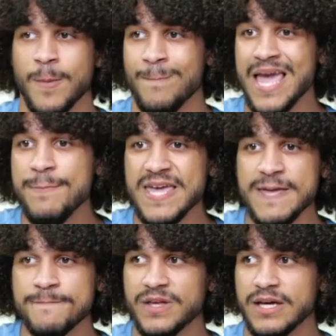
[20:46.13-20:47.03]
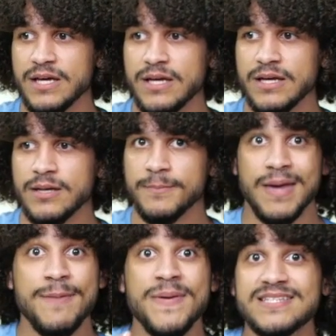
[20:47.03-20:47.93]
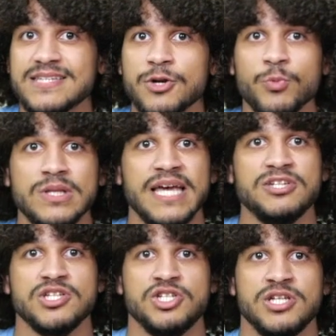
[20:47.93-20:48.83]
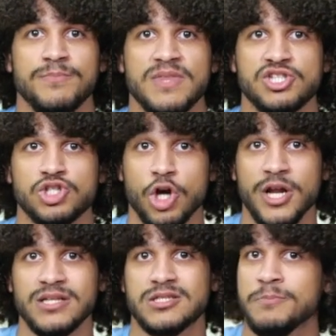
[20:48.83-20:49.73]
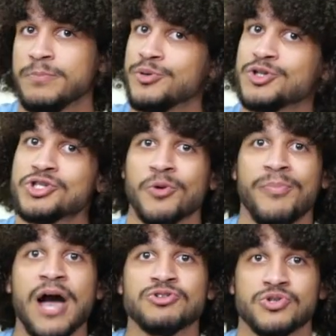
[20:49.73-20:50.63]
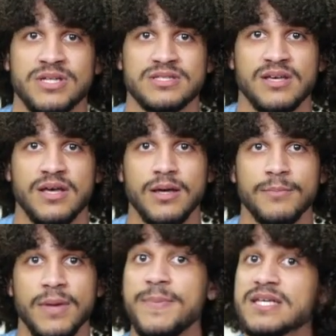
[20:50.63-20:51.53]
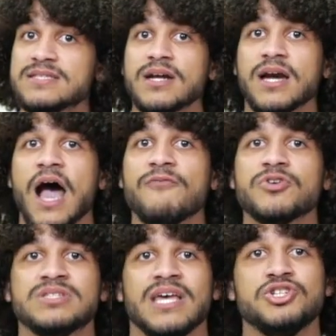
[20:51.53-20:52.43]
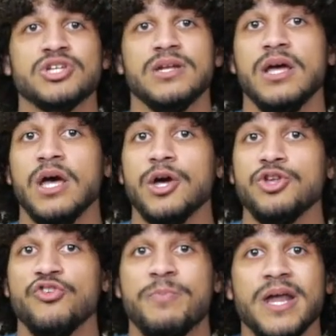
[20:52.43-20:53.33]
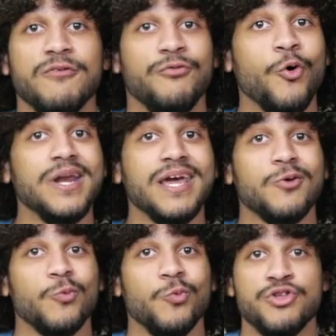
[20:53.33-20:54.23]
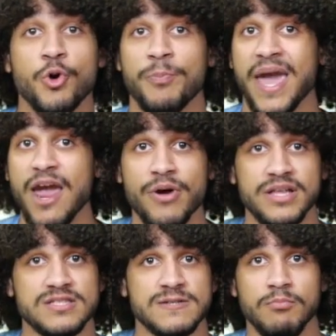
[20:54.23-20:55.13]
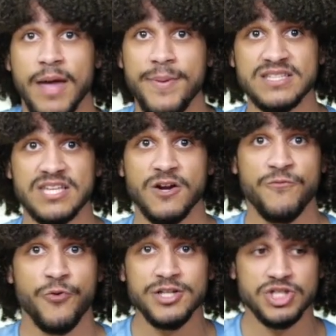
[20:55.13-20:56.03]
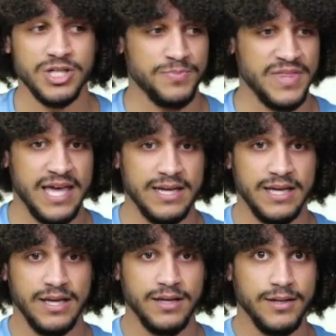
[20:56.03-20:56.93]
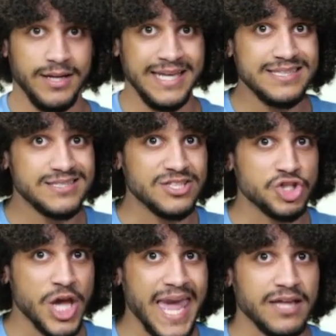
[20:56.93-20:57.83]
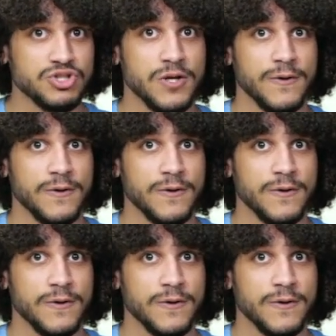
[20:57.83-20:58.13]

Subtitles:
Maybe it's in a relationship that's starting to push your boundaries. Maybe it's in a conversation you've been avoiding with your parents. Maybe it's in a friendship that needs to change.